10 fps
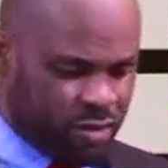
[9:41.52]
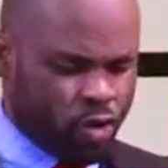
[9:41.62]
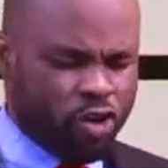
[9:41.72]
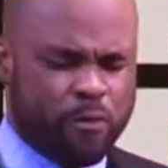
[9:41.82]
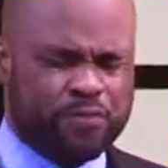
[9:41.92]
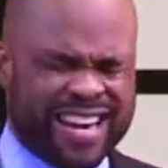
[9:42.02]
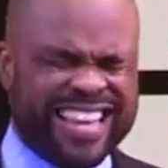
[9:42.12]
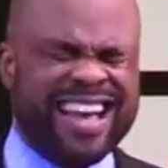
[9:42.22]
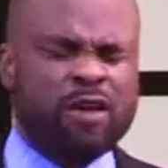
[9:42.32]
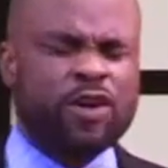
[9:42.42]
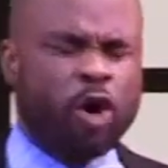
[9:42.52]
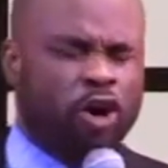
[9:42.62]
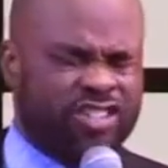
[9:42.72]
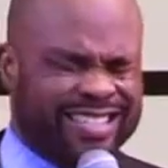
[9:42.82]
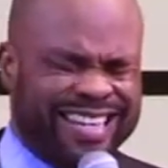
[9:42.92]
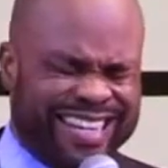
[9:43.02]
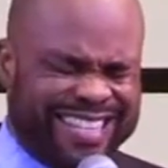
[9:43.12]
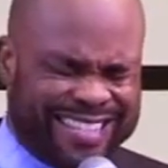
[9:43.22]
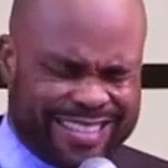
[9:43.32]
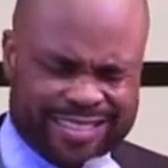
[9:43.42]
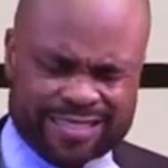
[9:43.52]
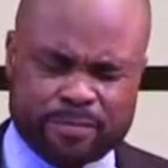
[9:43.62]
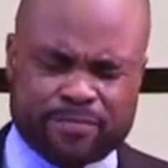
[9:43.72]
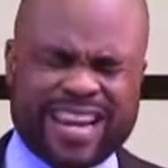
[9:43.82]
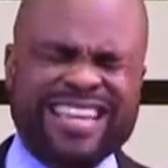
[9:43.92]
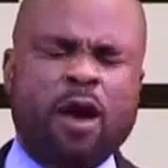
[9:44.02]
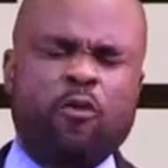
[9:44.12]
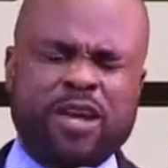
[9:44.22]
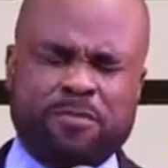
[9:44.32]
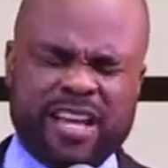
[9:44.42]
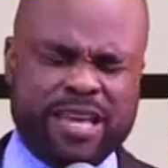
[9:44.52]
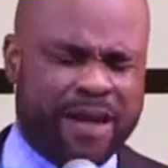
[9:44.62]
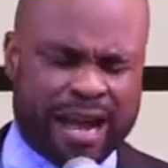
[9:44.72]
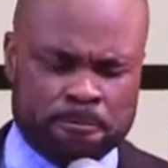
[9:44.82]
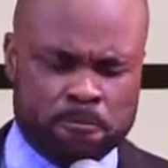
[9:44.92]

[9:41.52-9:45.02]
so the prayer with hostility prayer with iba